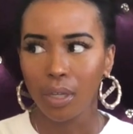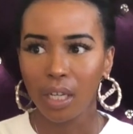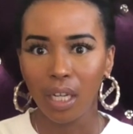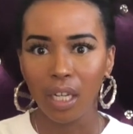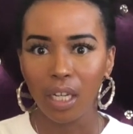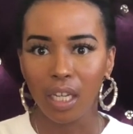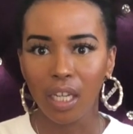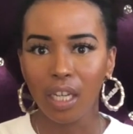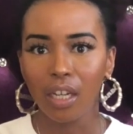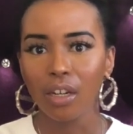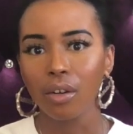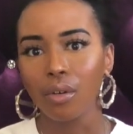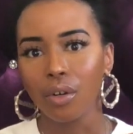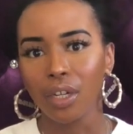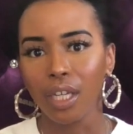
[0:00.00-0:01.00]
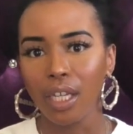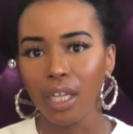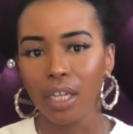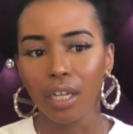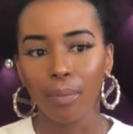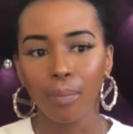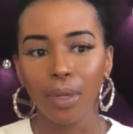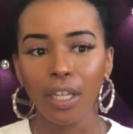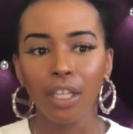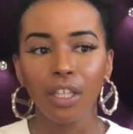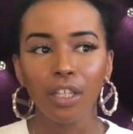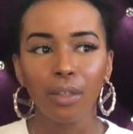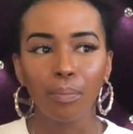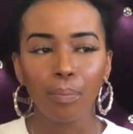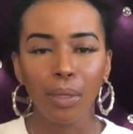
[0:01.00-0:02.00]
put it here or here, but
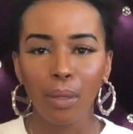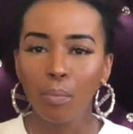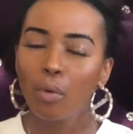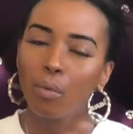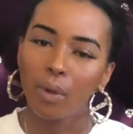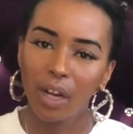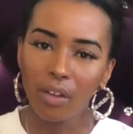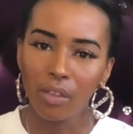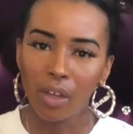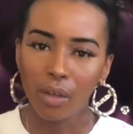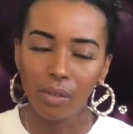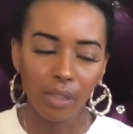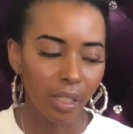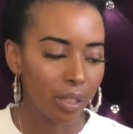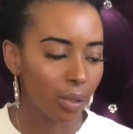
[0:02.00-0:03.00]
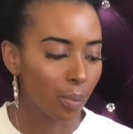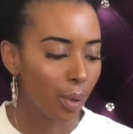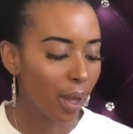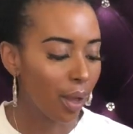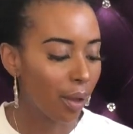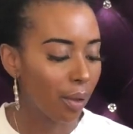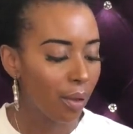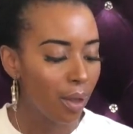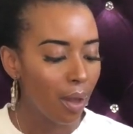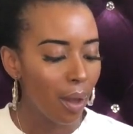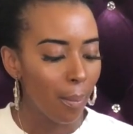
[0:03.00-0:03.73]
people wear those as well.